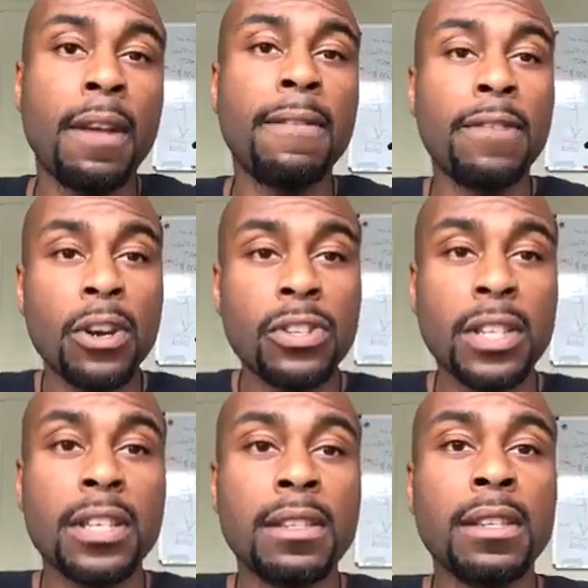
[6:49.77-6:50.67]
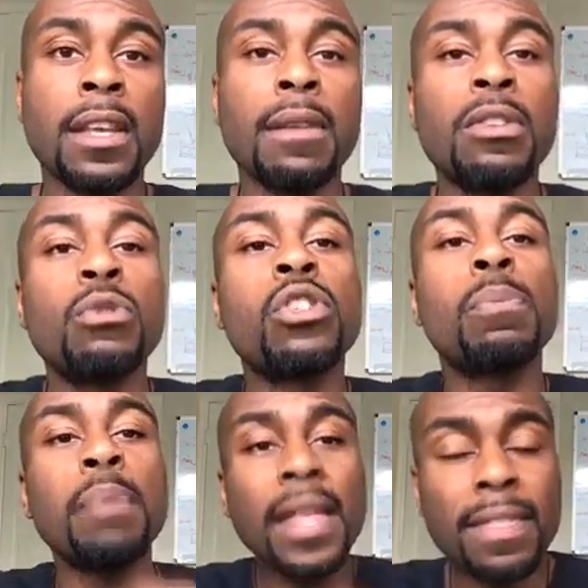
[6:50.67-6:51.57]
Versus when you
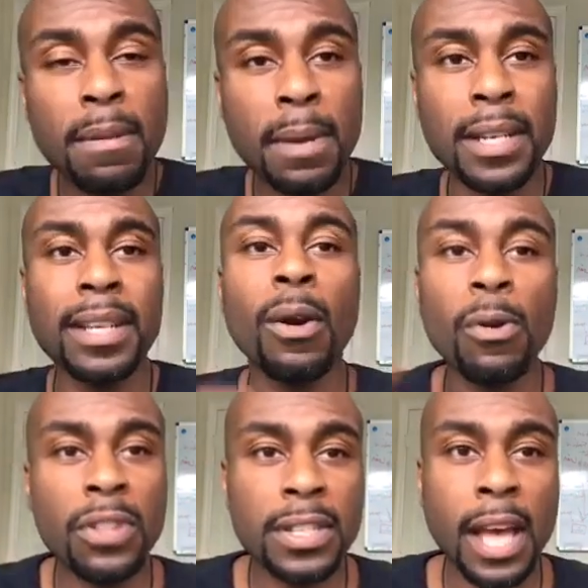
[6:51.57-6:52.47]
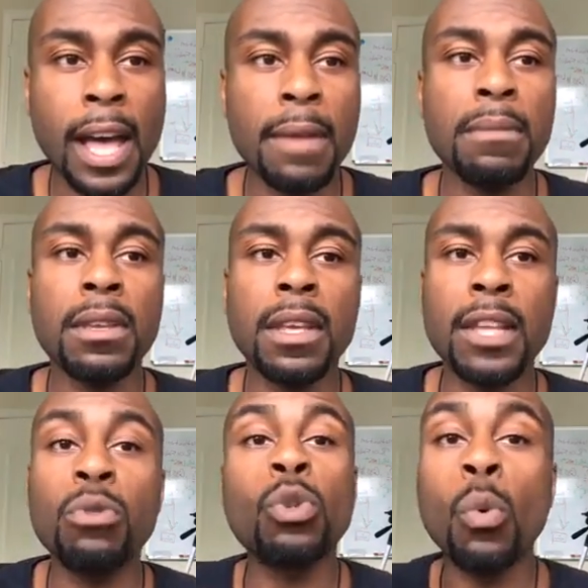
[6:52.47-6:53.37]
spend the money or the time
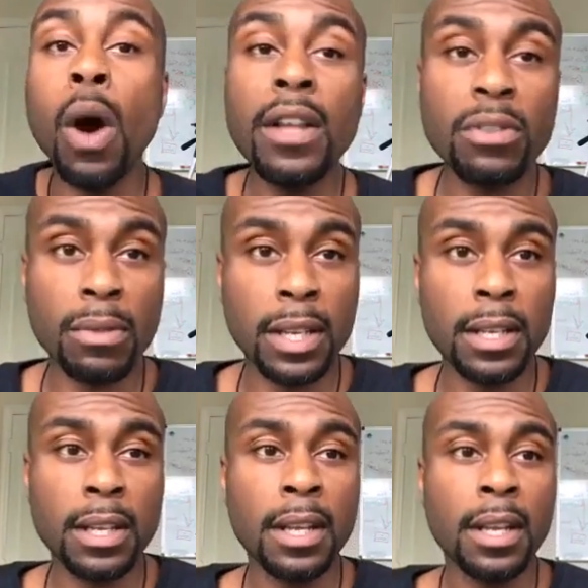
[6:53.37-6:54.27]
and you squander it,